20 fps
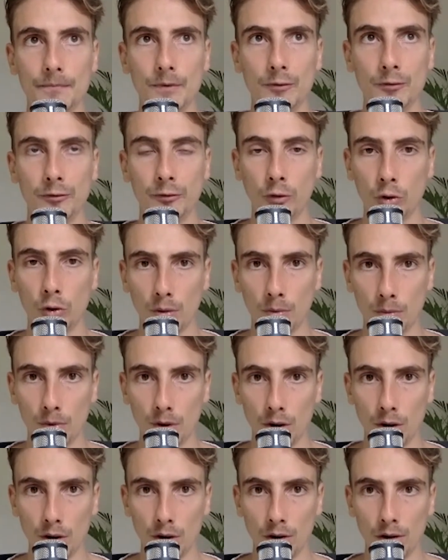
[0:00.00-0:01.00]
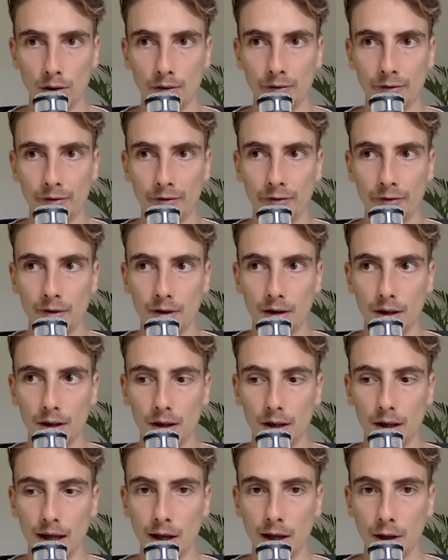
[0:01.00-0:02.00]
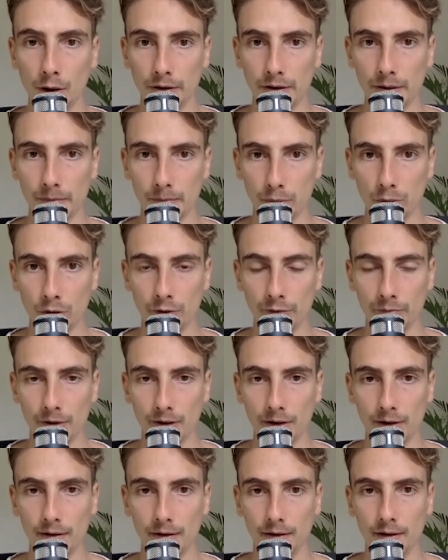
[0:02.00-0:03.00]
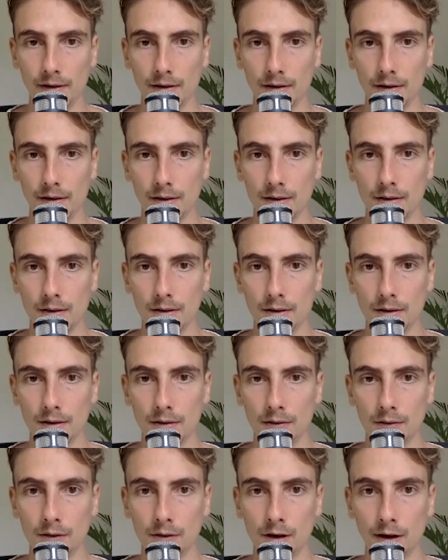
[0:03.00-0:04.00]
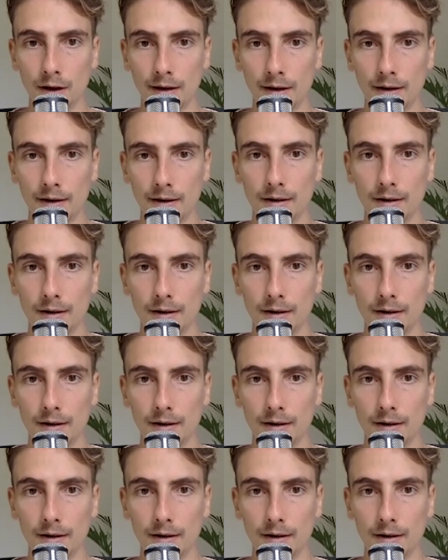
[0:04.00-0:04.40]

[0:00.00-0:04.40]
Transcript: form of health improvement, right?